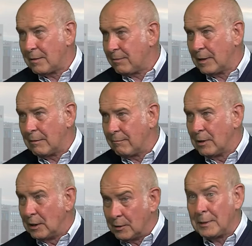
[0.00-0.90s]
think,
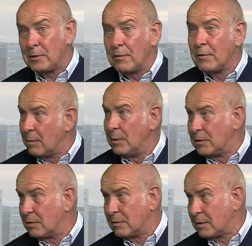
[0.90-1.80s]
especially on the
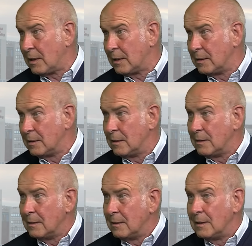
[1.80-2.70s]
commercial side,
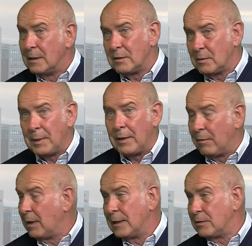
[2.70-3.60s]
it's about
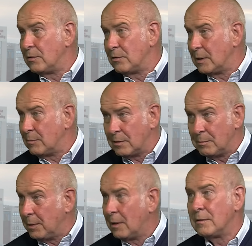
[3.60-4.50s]
relationships and
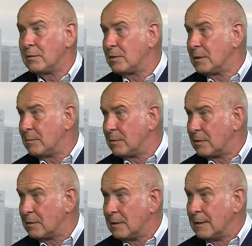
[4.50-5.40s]

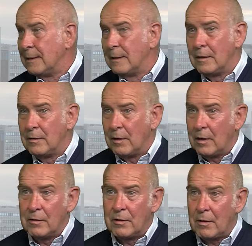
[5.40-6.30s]
partnerships
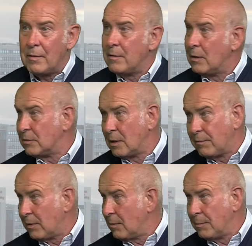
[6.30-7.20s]
and growing those over
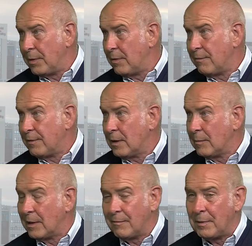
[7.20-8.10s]
a long period of time.
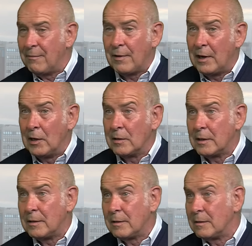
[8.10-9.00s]
And I've been very lucky
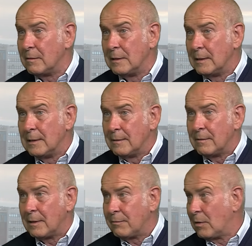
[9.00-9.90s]
that
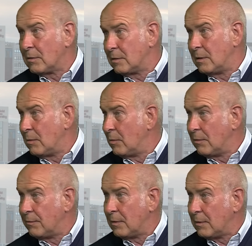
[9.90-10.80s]
I've got to know an
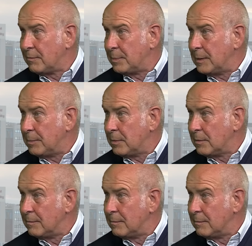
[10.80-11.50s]
awful lot of people